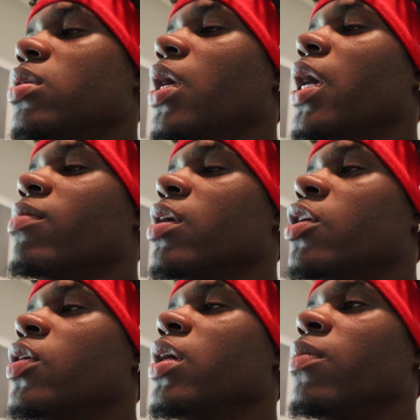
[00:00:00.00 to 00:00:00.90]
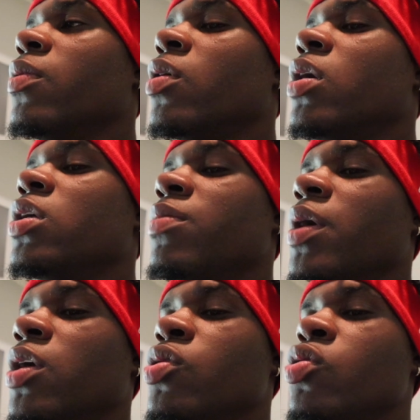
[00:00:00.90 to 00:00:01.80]
yeah, he make you get up early. He
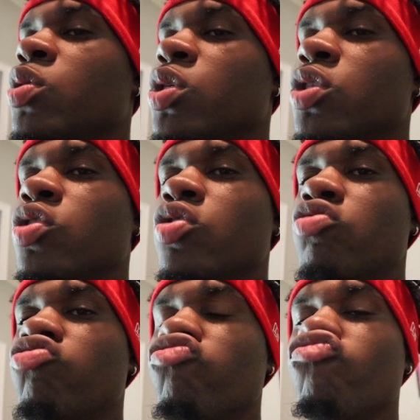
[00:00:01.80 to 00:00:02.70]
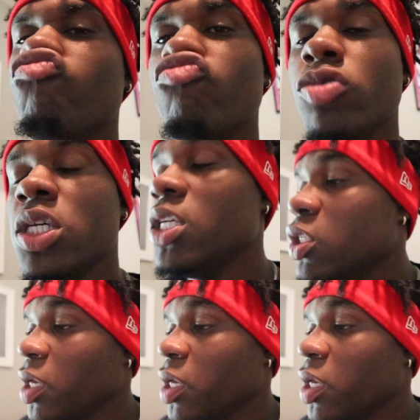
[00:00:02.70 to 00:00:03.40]
make you do what you do. He just